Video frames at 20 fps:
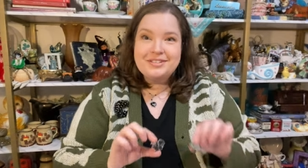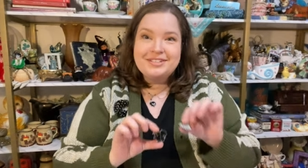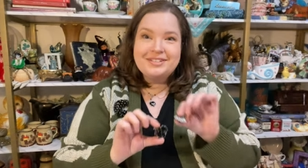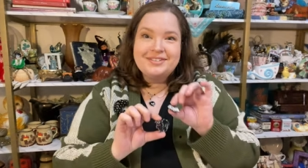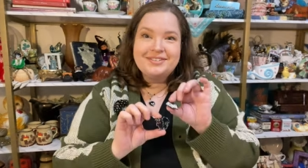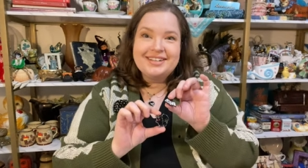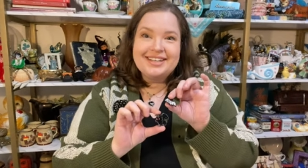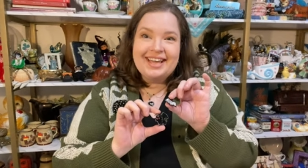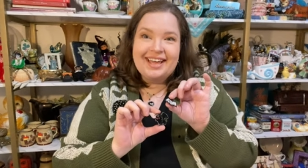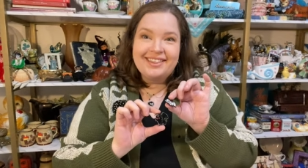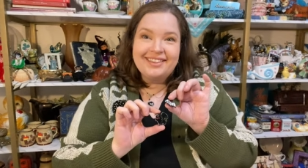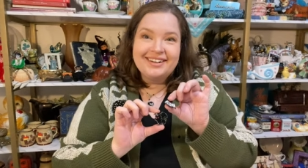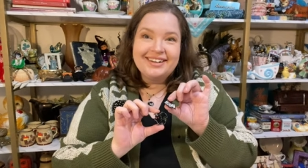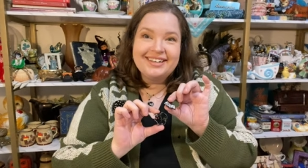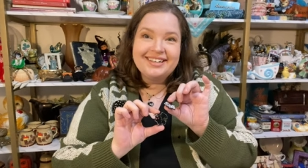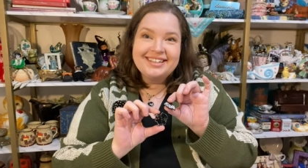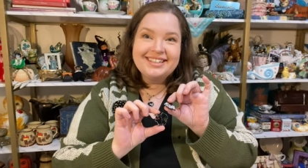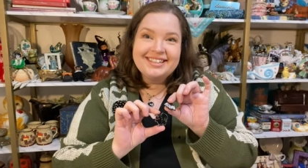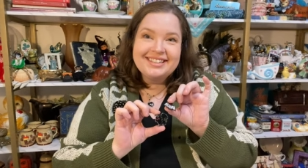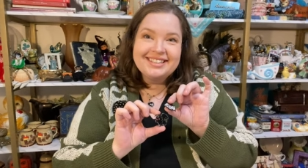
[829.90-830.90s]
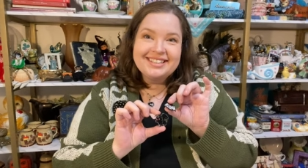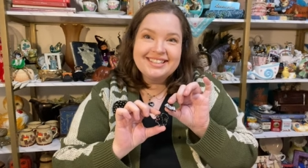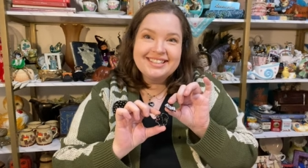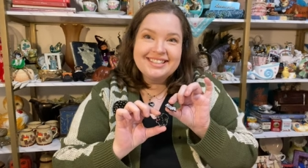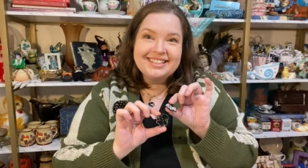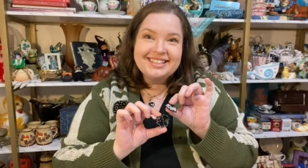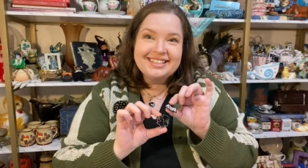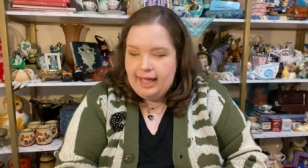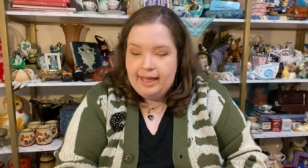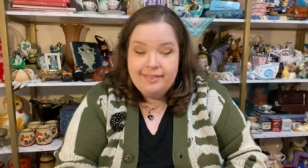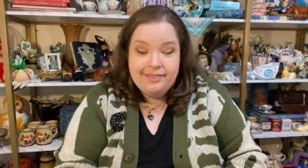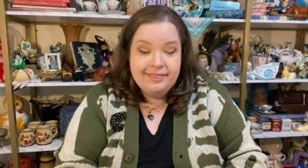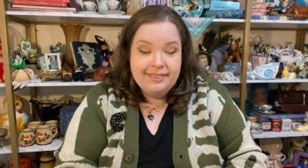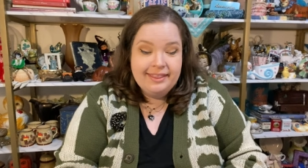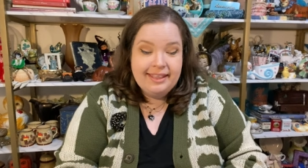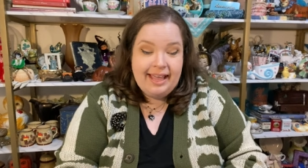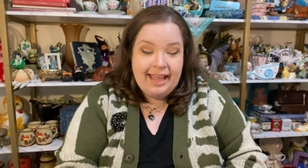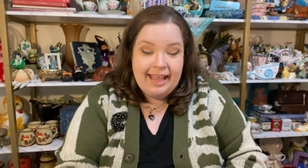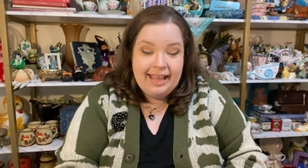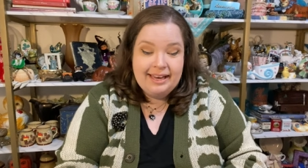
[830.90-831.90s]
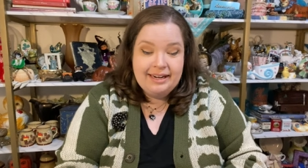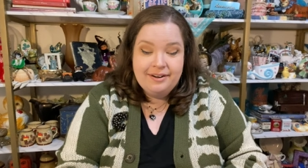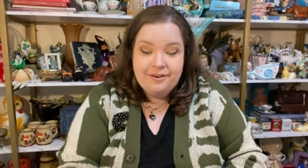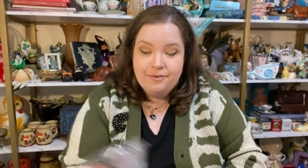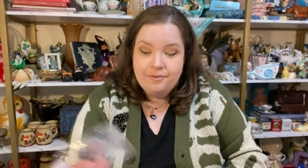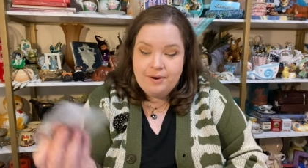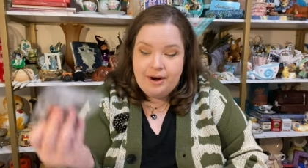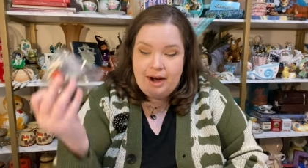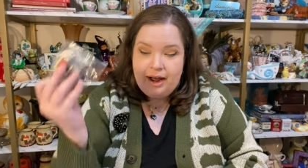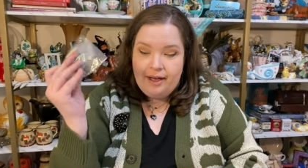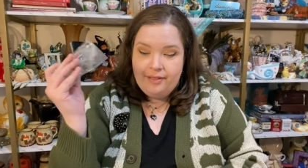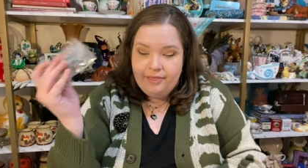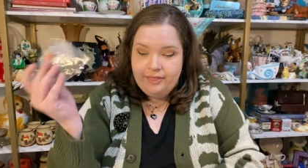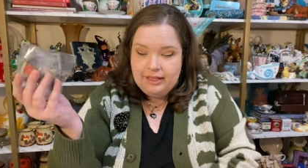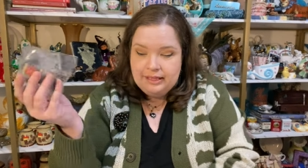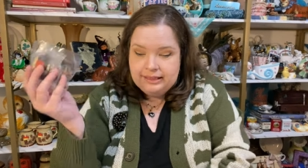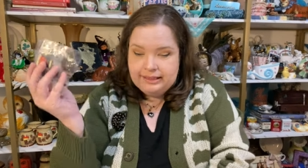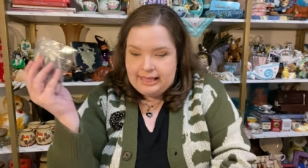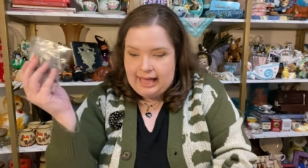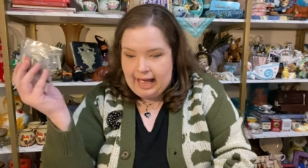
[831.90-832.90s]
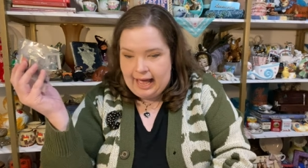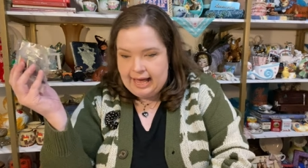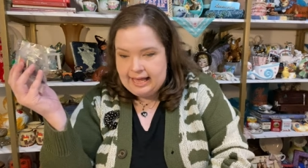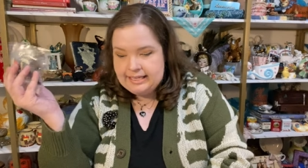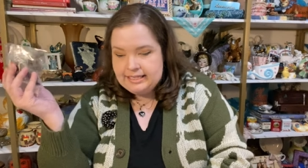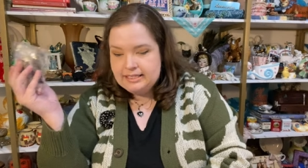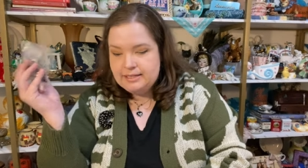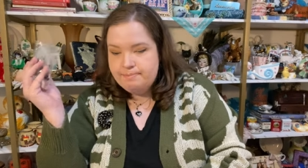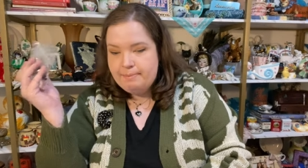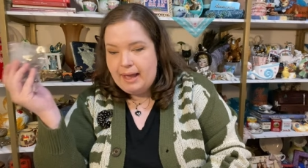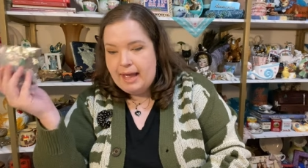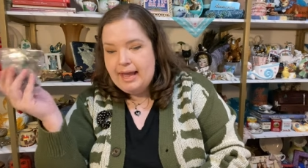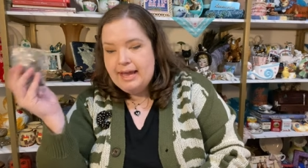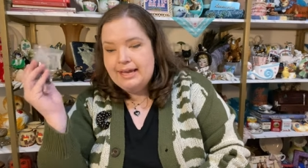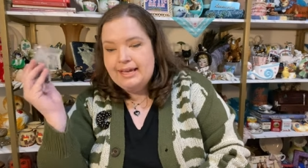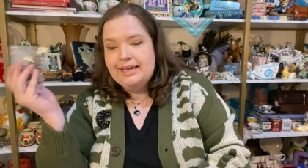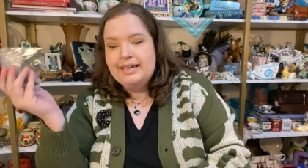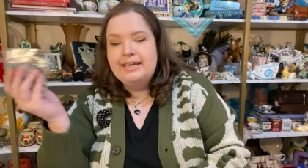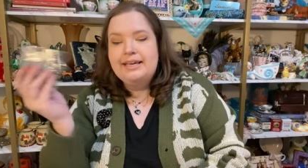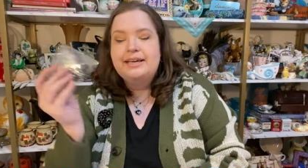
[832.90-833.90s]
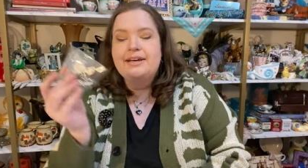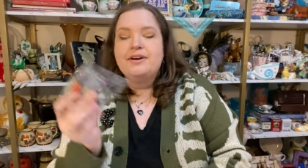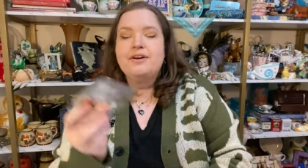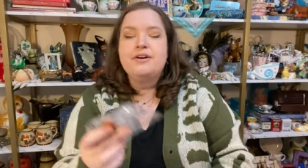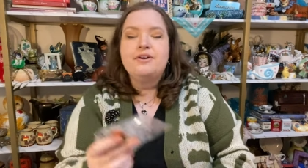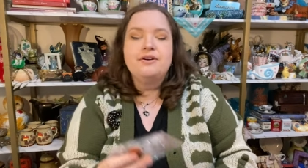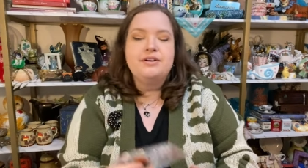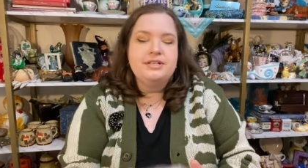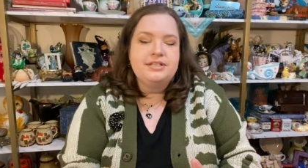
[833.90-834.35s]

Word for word: two together. And then we're on the last baggie here.